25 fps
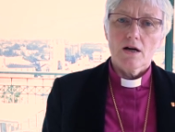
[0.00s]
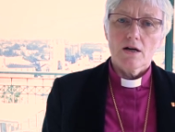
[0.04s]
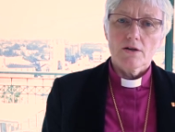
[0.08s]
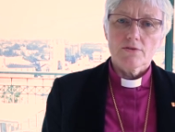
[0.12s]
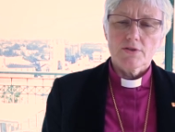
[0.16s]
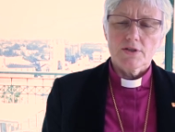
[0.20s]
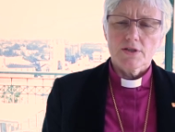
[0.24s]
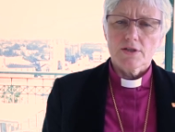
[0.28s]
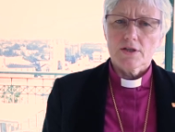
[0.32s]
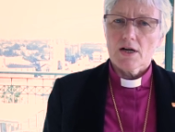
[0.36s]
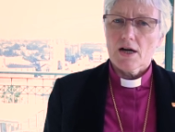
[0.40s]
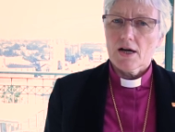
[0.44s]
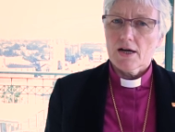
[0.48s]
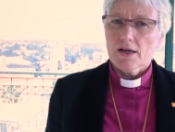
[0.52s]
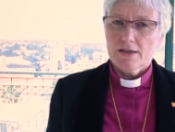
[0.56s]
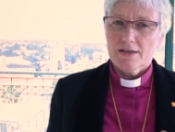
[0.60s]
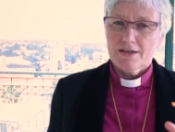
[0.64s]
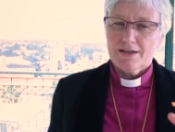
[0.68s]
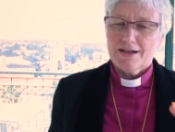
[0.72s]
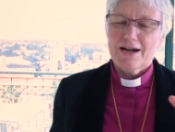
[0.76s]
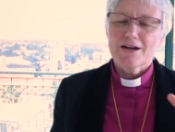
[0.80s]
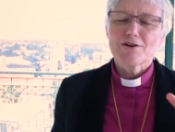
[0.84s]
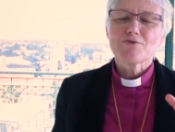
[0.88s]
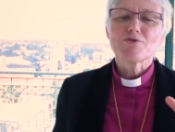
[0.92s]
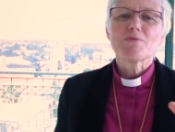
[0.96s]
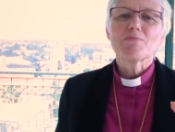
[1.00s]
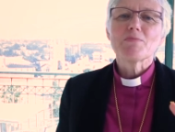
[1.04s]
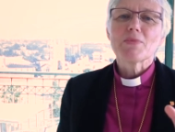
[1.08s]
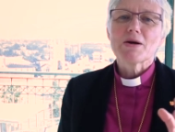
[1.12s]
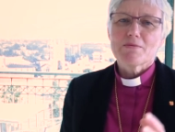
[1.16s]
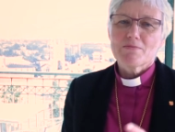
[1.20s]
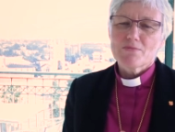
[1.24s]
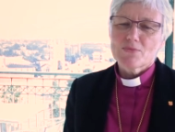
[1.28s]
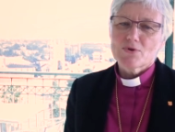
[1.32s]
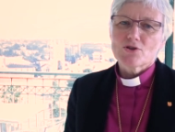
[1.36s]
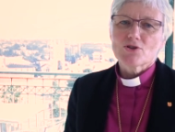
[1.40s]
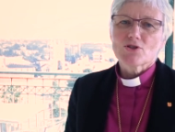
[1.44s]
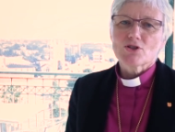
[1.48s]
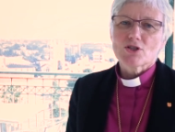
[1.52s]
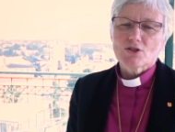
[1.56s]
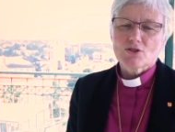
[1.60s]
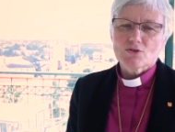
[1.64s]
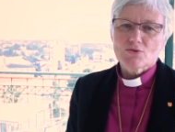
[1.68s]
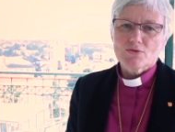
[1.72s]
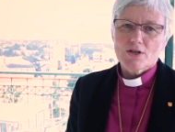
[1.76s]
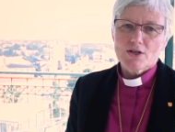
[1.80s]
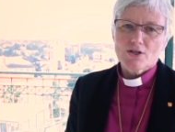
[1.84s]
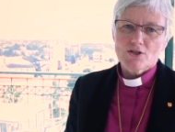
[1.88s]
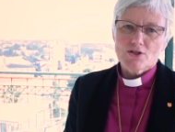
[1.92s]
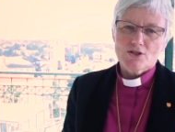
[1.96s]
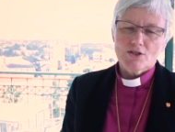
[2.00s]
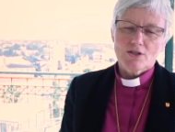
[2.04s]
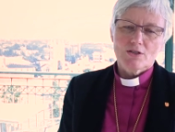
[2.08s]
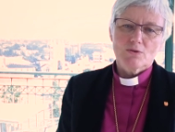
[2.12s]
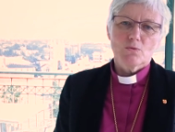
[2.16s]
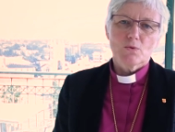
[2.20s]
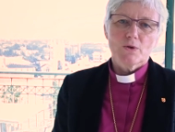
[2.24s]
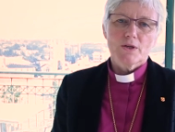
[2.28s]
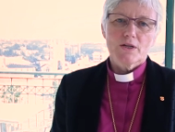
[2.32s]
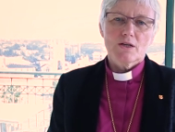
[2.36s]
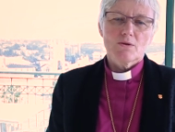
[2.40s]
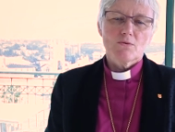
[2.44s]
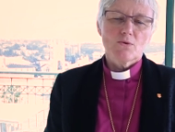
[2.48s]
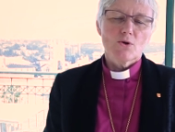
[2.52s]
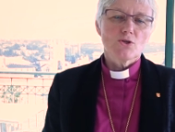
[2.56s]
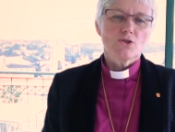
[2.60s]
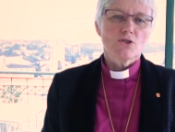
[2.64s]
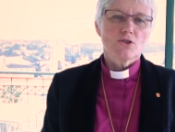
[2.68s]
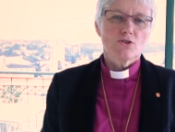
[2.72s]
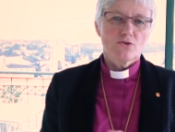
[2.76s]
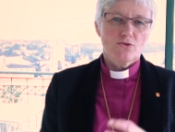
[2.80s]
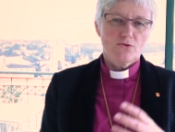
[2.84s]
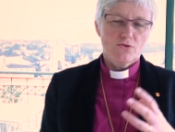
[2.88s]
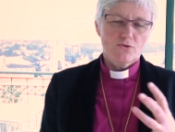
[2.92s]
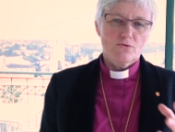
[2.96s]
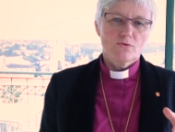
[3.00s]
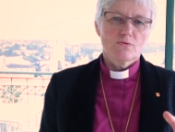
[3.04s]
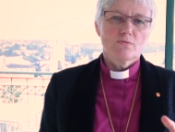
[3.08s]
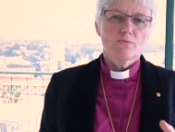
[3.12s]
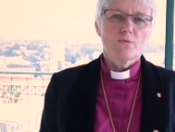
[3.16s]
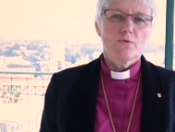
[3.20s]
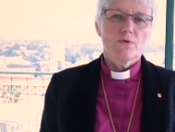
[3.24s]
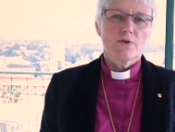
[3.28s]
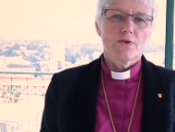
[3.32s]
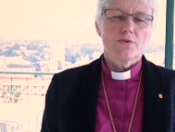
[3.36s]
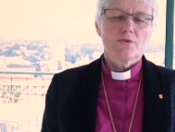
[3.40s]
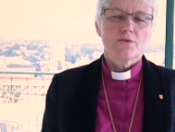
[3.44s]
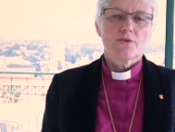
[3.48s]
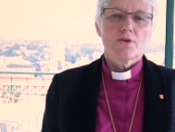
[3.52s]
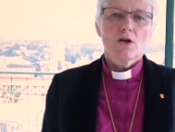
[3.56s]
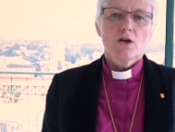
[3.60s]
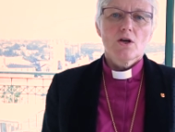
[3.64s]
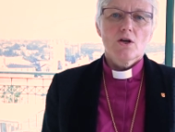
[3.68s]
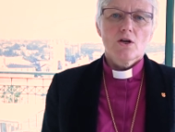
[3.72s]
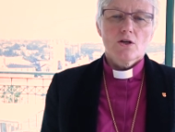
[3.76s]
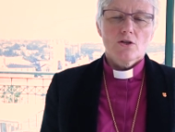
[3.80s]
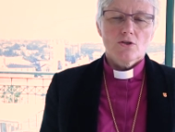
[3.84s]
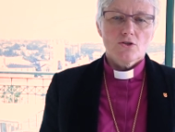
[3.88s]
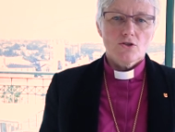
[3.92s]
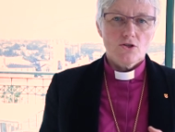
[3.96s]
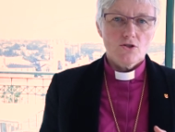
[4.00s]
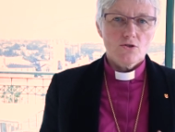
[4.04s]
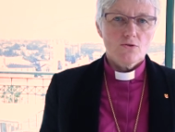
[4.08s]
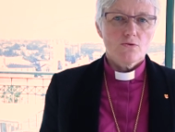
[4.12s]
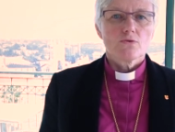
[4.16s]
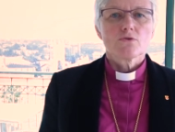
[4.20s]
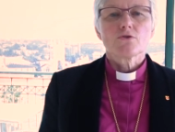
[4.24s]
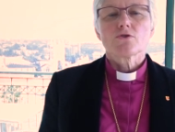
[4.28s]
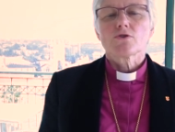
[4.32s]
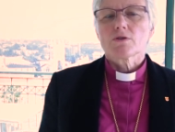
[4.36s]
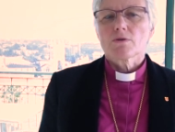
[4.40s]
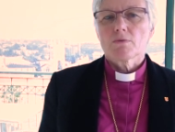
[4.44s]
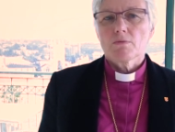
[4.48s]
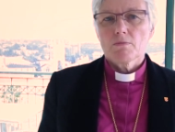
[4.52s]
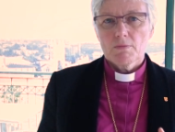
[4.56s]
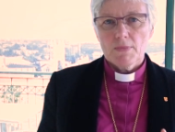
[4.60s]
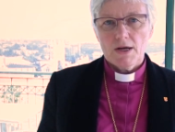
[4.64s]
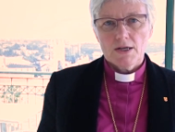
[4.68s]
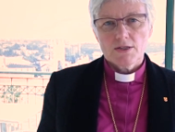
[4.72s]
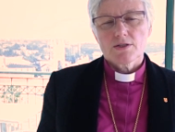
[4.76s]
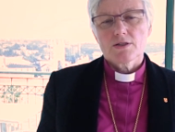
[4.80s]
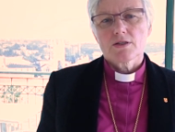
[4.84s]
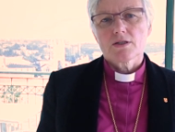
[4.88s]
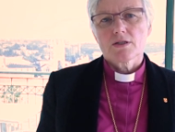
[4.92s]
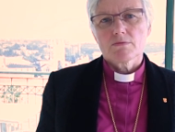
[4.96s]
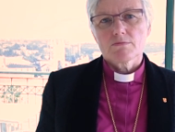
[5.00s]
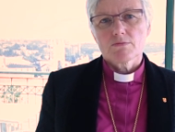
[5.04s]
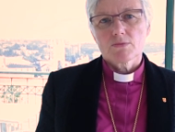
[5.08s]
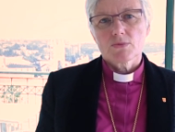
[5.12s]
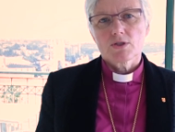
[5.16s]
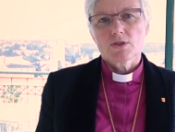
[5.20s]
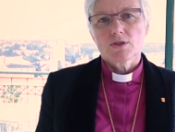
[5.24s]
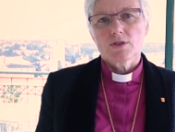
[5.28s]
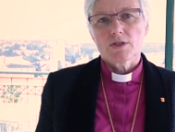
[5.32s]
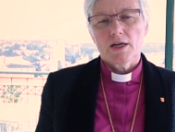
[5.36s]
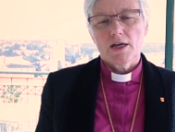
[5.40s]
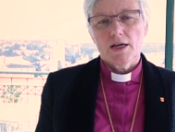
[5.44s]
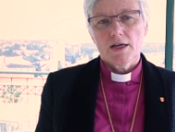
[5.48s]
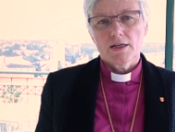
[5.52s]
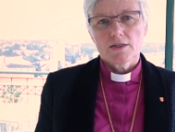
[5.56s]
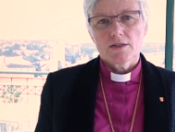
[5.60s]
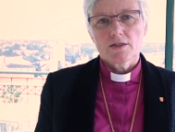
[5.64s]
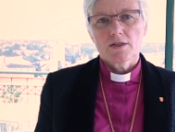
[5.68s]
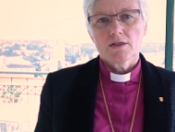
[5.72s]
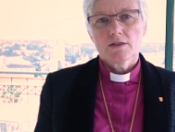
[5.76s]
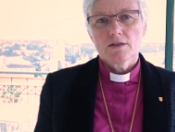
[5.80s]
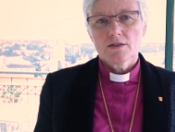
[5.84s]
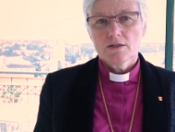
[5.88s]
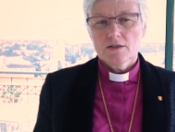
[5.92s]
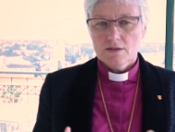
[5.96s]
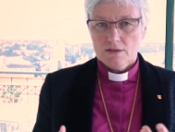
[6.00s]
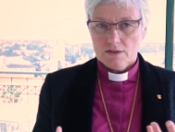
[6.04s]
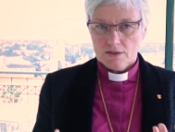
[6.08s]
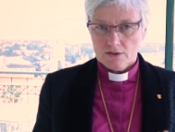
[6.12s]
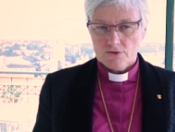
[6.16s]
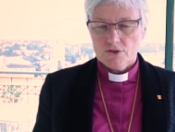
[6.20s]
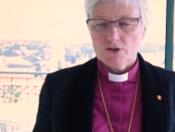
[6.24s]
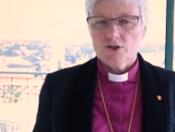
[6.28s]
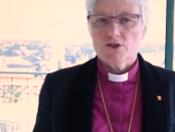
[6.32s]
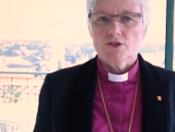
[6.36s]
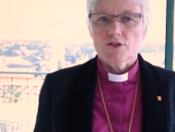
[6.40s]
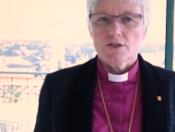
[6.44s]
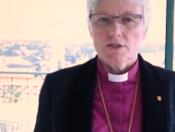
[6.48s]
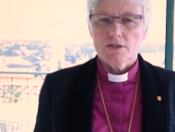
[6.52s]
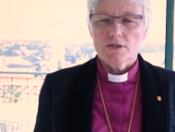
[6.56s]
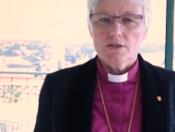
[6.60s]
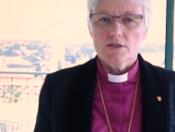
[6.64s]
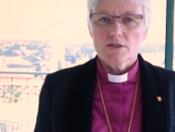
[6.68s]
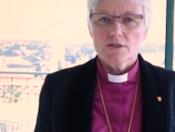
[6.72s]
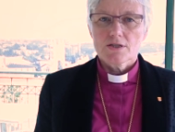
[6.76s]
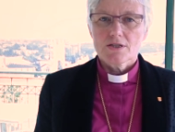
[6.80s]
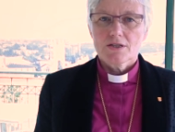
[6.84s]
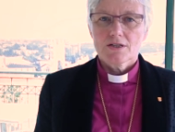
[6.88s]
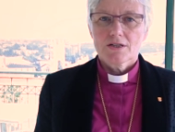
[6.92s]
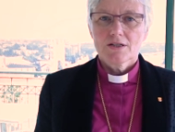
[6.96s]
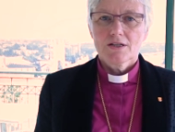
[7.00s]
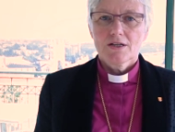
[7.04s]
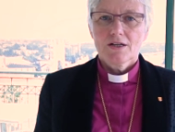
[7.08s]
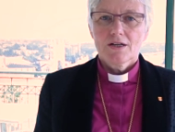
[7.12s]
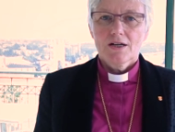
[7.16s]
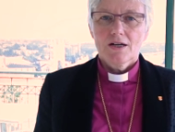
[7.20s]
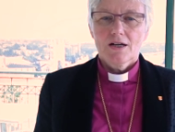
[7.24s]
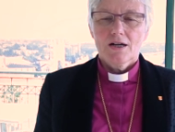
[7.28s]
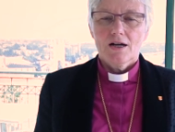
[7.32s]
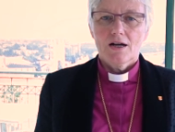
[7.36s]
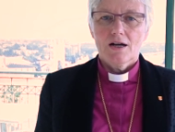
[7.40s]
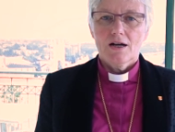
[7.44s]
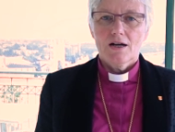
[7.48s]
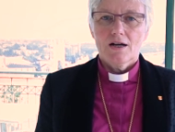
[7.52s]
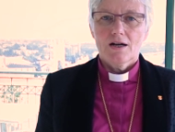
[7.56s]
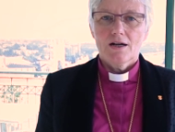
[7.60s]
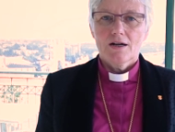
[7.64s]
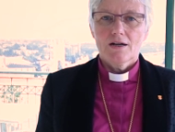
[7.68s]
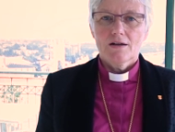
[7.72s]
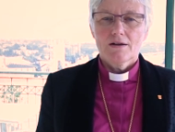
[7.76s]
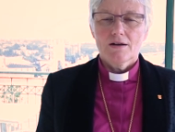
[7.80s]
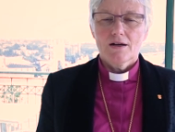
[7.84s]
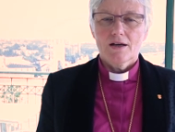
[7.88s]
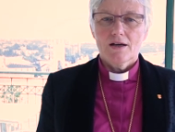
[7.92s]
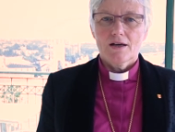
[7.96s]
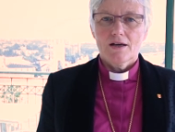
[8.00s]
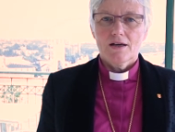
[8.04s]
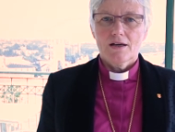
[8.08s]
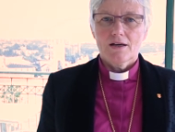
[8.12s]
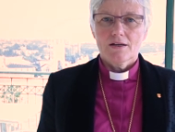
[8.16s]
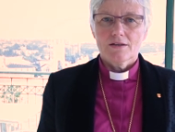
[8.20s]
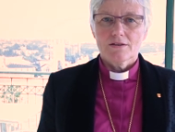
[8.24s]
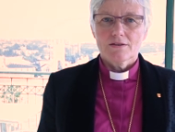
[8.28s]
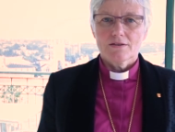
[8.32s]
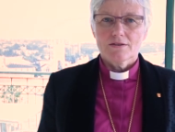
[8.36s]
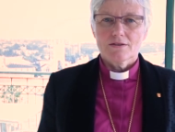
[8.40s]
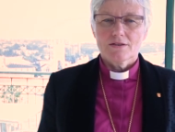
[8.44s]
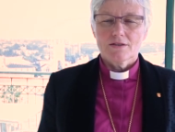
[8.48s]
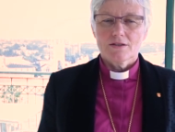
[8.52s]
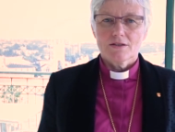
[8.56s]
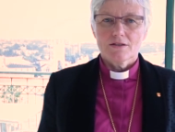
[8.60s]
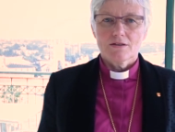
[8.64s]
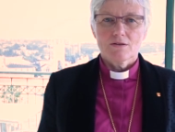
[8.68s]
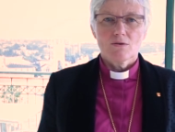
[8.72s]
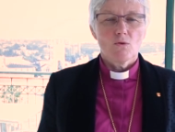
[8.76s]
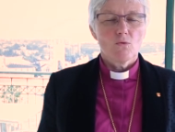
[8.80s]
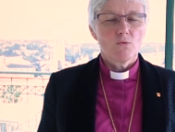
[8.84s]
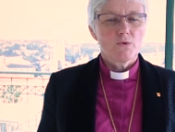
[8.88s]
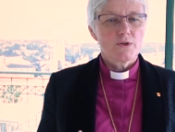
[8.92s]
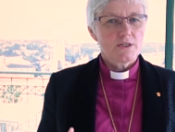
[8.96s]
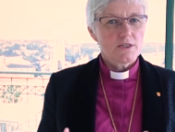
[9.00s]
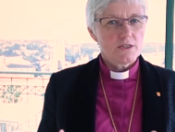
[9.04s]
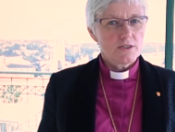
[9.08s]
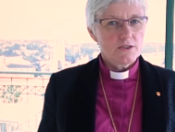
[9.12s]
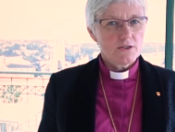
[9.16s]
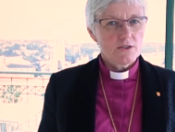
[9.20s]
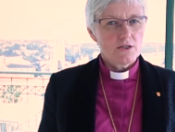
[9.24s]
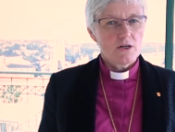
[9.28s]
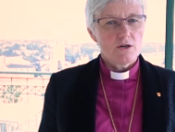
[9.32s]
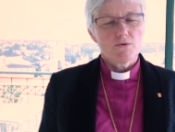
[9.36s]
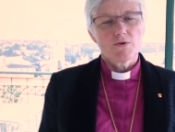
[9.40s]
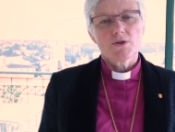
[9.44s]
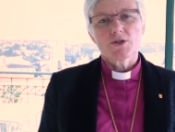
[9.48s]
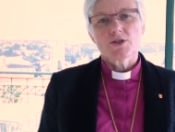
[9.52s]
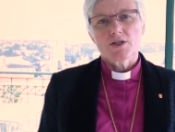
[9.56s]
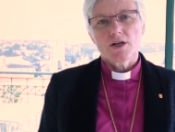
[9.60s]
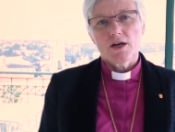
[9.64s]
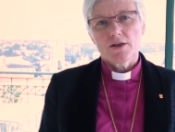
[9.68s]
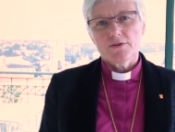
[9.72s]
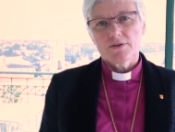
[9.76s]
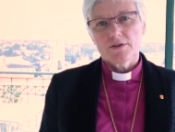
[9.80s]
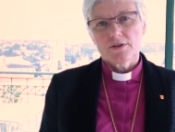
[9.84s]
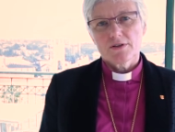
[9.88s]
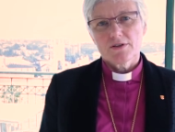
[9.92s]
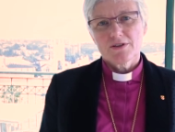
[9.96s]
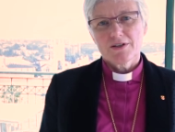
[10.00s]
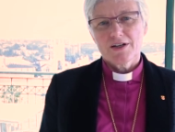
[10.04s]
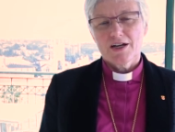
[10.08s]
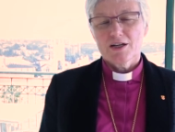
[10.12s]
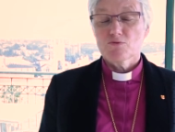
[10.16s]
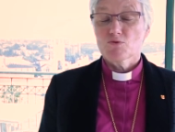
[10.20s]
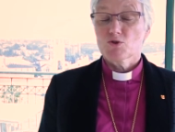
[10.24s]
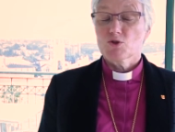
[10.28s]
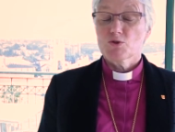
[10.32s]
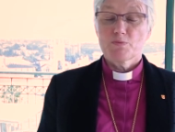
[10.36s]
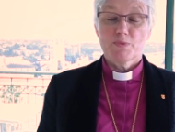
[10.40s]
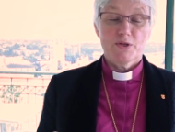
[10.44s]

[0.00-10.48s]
thing. I remember a situation when I was in a room with Jews, Muslims and Christians, and we didn't know each other, and it was a